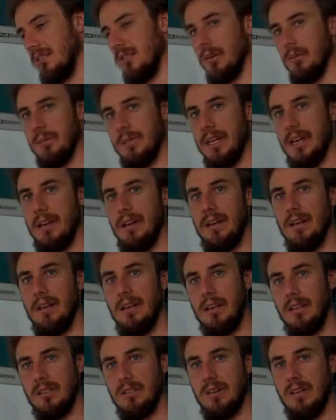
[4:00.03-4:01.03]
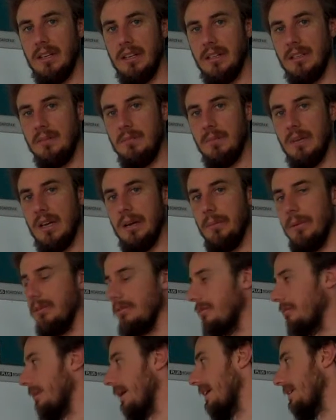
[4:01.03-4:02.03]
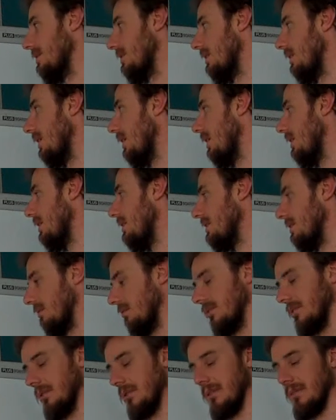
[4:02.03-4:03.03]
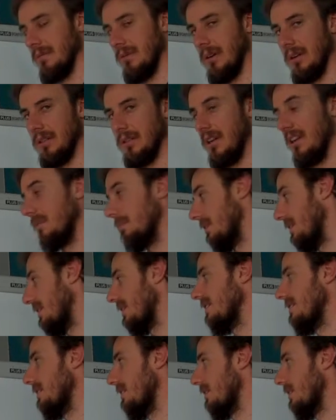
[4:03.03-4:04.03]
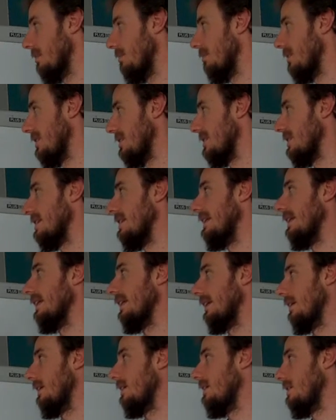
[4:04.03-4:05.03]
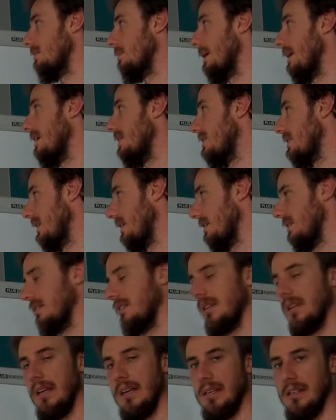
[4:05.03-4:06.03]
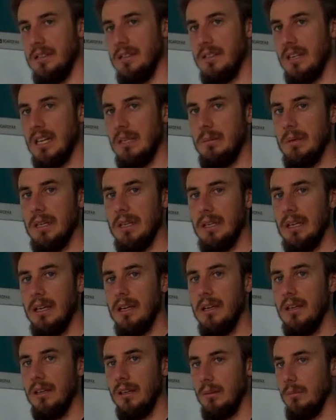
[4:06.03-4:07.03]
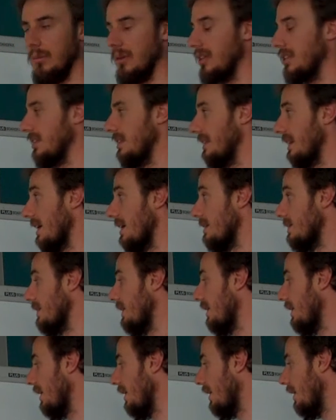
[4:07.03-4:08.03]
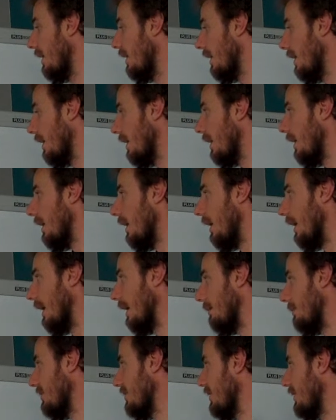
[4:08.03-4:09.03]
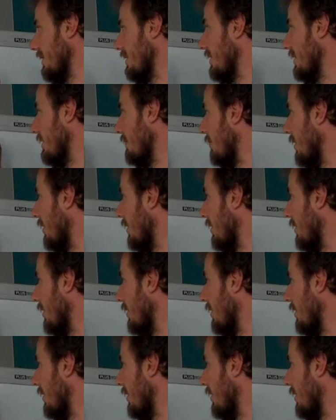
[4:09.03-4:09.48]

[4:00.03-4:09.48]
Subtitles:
strips out extraneous information to reduce the file size, but it doesn't compress it nearly as much as JPEG compression does. So this is your